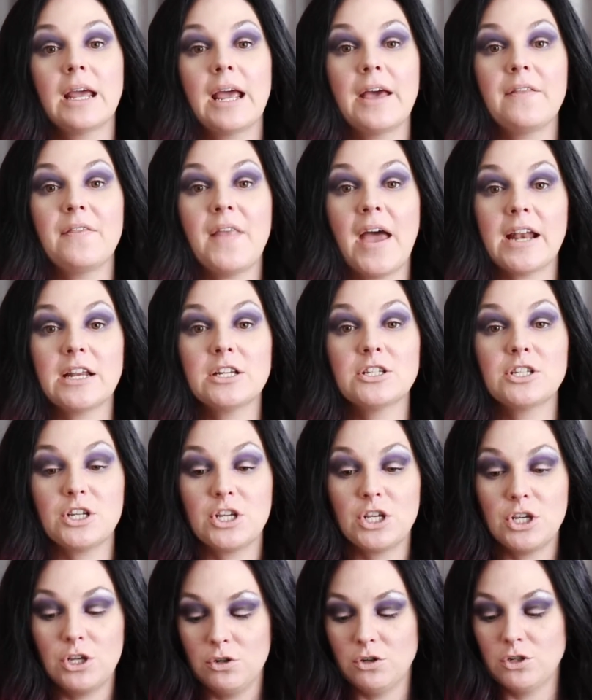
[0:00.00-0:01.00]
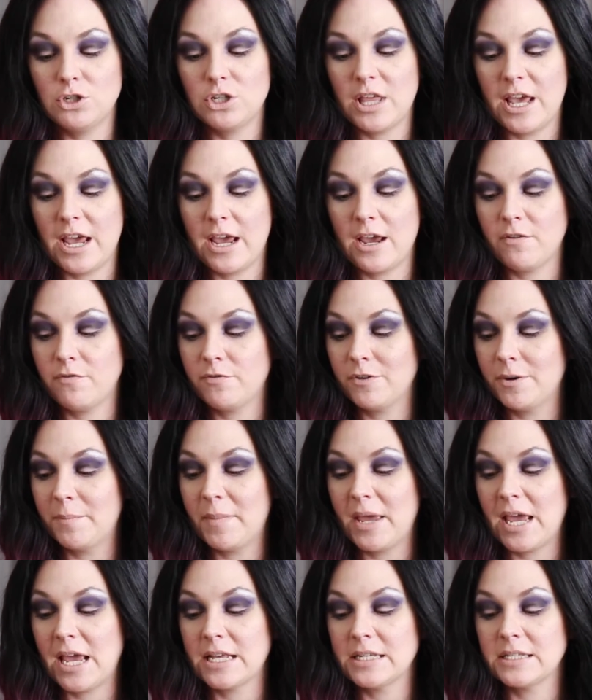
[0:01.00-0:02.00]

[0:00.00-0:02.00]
And that is a huge thing for me,